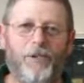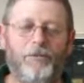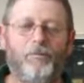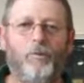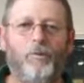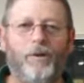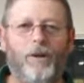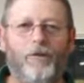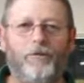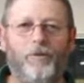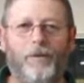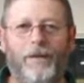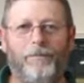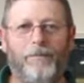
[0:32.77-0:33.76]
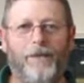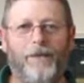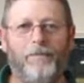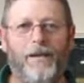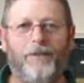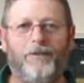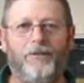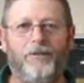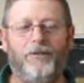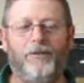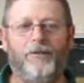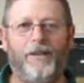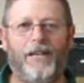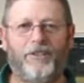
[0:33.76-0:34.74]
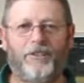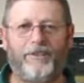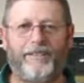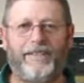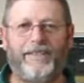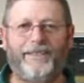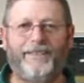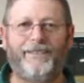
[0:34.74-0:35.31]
then we'll go through a couple other methods of actually